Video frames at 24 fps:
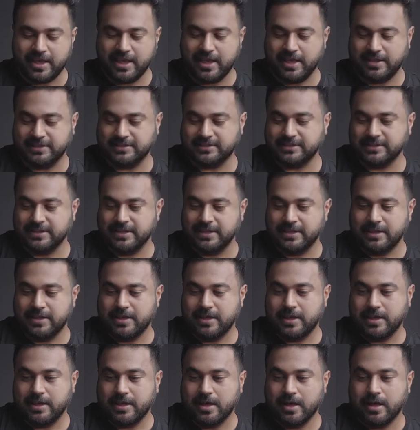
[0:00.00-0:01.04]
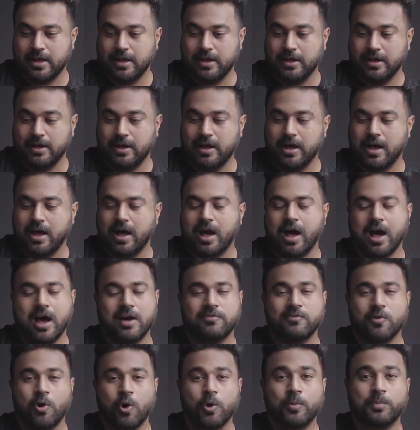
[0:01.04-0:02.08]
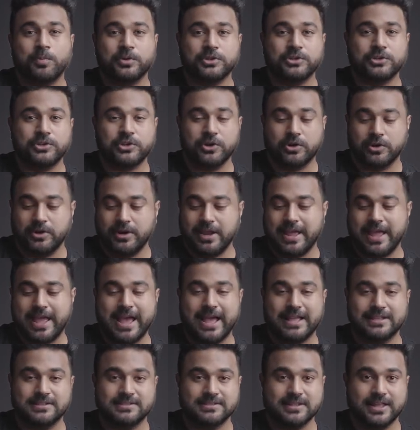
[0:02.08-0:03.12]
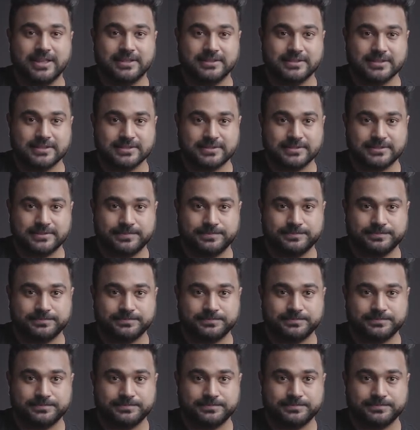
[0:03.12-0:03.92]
is half open your hands like this.